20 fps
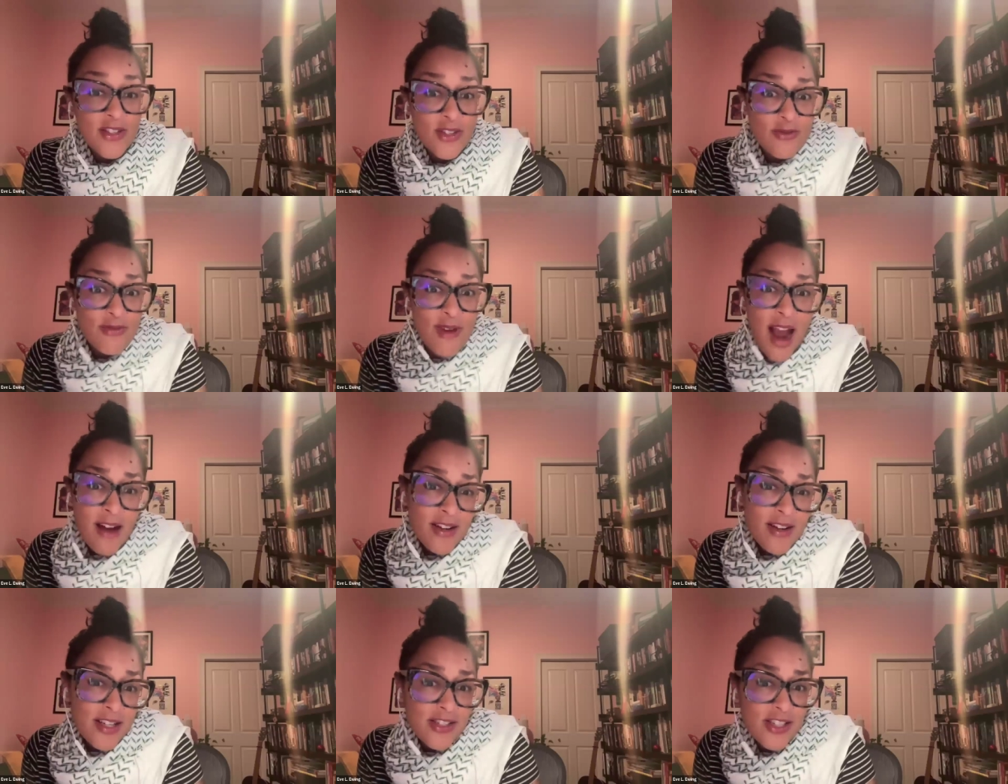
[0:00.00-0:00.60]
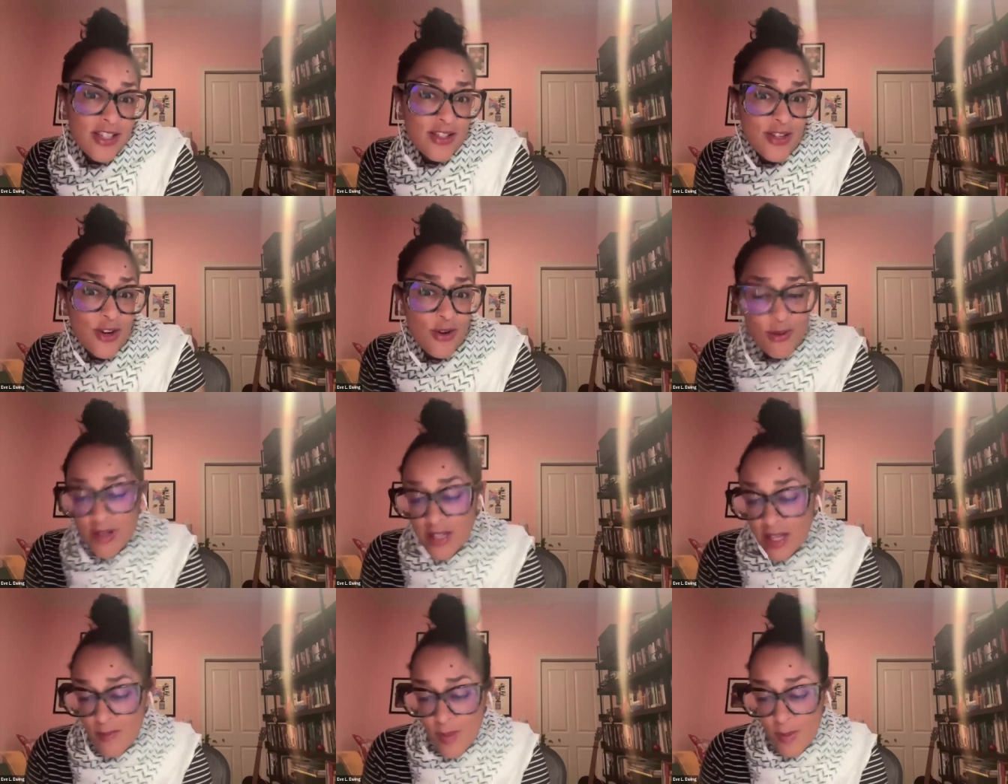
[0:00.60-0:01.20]
mess around and just
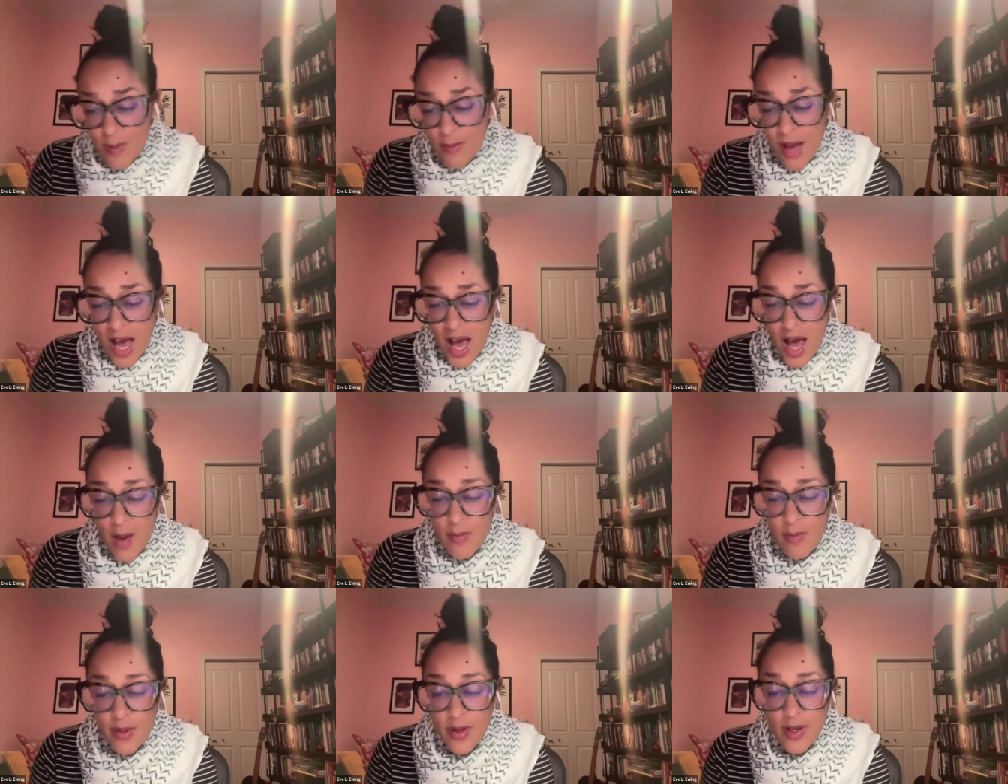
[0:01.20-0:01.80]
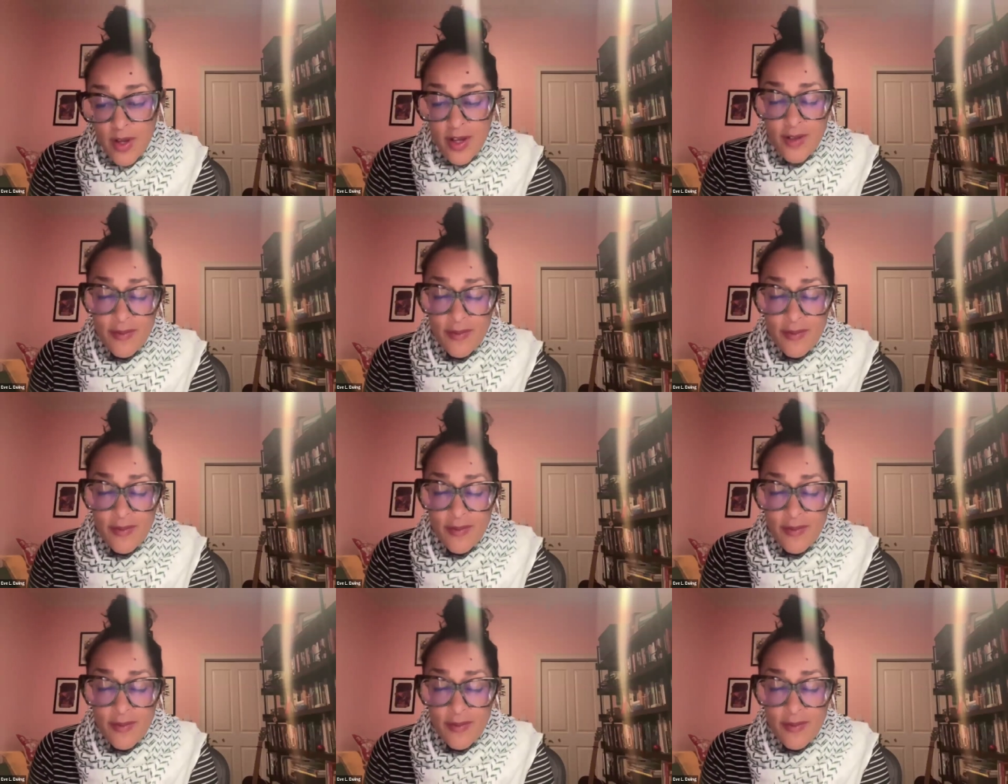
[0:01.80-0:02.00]
grill up a mop.